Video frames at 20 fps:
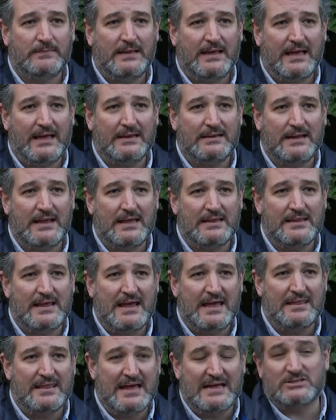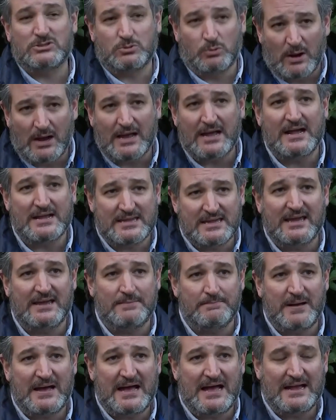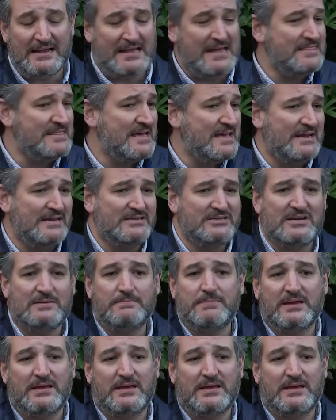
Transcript: and, and, and that's why I came back. And then as it